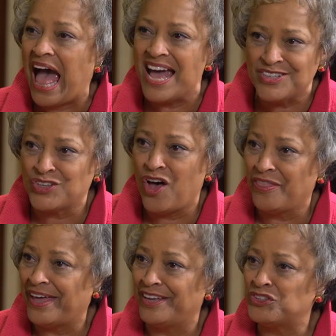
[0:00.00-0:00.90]
I saw
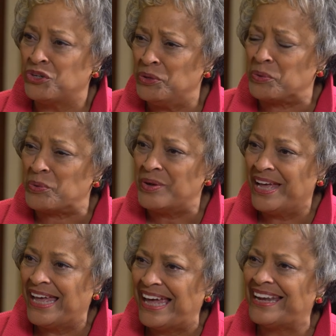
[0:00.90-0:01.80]
that too,
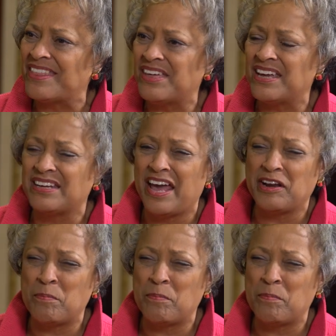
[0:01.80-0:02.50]
and I think it had a